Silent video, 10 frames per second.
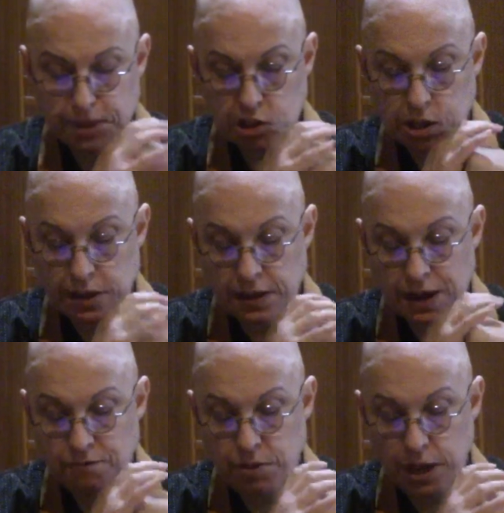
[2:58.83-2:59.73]
thing that
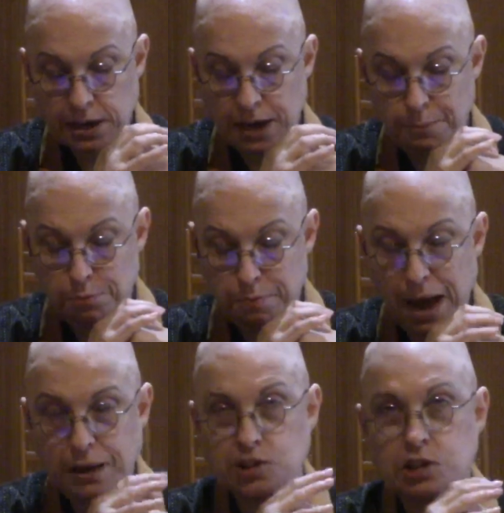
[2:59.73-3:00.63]
I've nicknamed
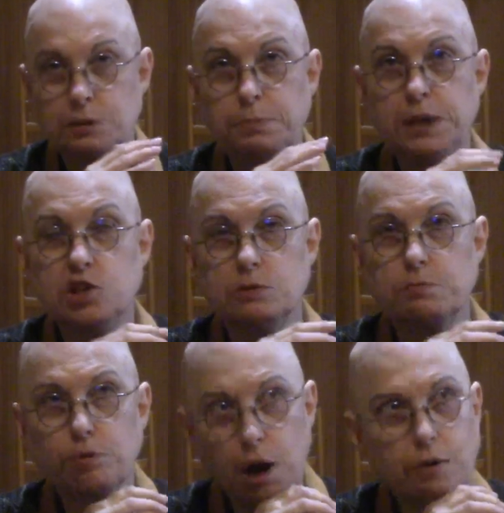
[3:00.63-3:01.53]
balancing peace and
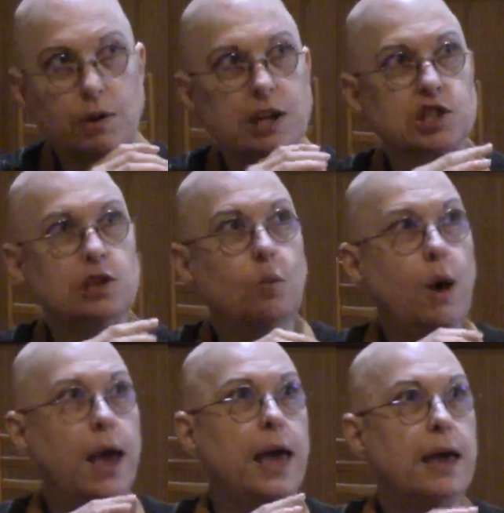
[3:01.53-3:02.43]
progress, in a
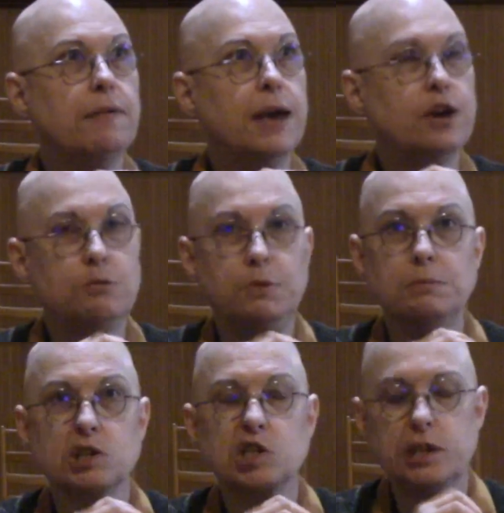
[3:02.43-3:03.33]
way that could be
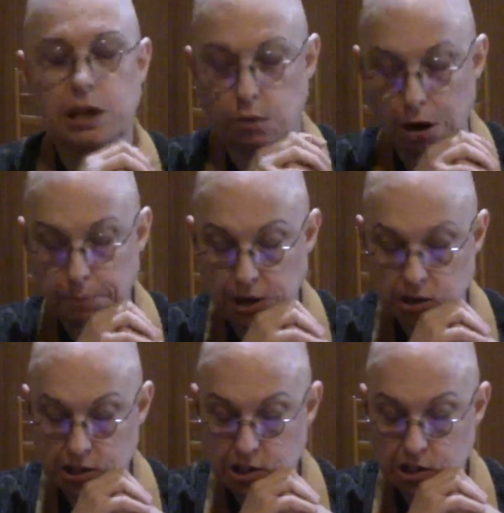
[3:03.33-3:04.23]
misleading, right? Because
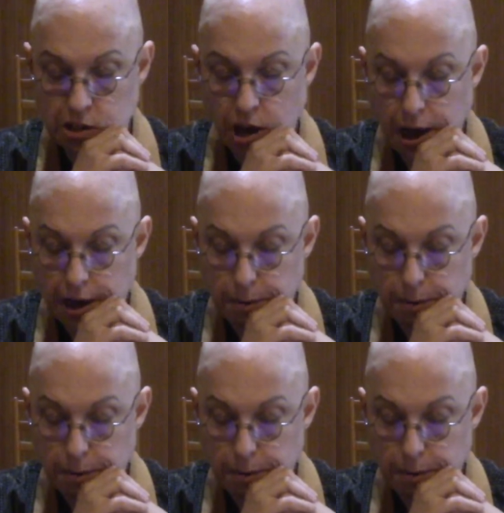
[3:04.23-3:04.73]
this is not